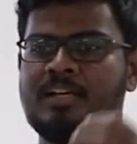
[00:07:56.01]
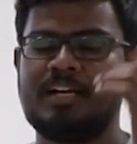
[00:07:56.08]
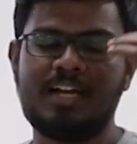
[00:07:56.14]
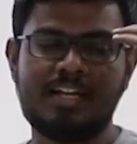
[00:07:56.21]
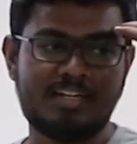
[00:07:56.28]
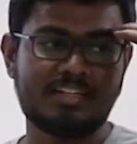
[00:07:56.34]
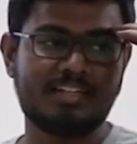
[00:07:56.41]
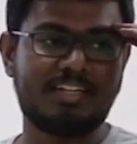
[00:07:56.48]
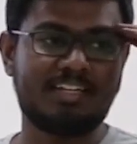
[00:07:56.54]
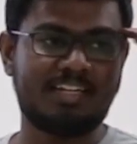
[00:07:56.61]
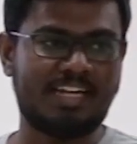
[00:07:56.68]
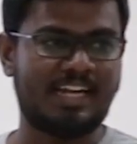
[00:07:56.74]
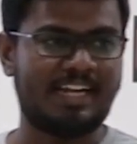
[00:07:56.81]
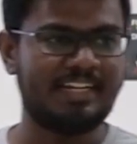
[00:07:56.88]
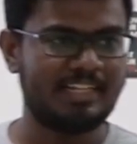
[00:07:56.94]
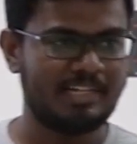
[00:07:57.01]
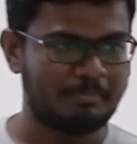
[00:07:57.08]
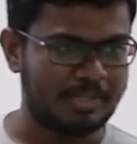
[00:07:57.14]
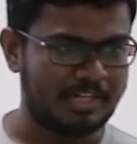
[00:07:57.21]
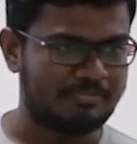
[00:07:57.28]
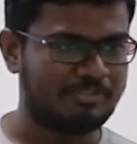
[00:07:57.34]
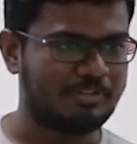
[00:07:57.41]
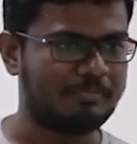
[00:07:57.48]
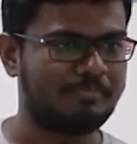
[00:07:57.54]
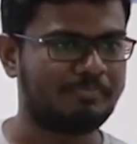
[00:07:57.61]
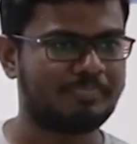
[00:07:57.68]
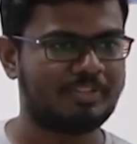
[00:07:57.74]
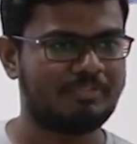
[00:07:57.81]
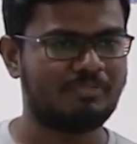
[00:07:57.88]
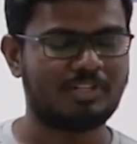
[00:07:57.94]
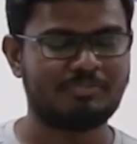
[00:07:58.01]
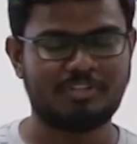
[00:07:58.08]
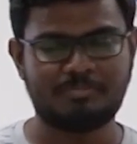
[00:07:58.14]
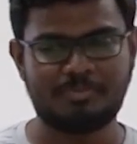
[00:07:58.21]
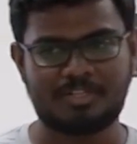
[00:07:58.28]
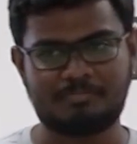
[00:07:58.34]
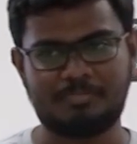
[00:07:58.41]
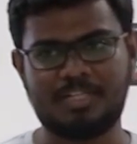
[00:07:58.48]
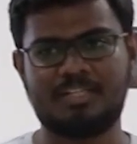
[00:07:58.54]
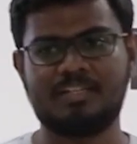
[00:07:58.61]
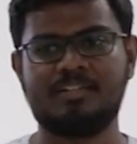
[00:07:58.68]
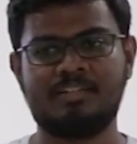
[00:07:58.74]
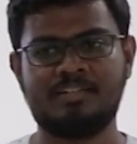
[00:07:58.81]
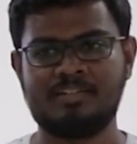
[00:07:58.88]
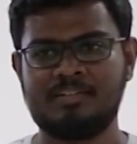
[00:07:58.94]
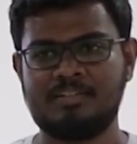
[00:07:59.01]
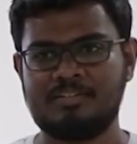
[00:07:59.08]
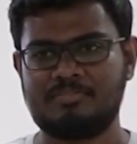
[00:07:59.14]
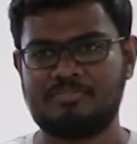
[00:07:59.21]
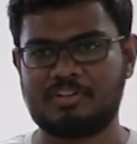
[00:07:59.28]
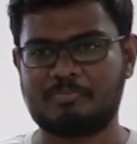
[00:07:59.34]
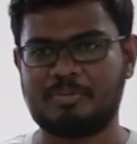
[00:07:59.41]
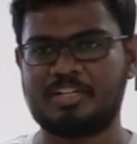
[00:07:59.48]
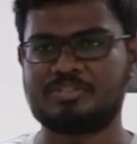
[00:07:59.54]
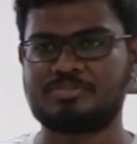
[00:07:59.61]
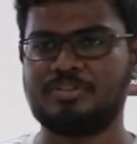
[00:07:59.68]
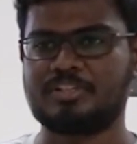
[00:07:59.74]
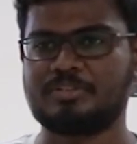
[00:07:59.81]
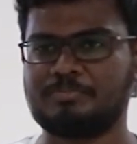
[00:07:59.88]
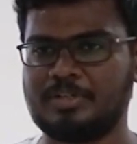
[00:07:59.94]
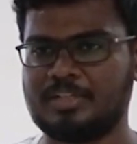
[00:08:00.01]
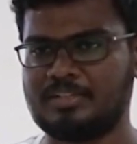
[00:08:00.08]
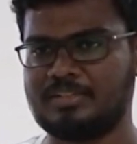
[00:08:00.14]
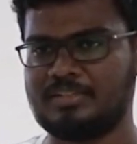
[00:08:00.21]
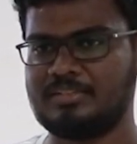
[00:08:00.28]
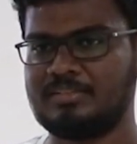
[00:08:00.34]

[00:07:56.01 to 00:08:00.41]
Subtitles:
And an ideal platform, what will it be for Maris to expand?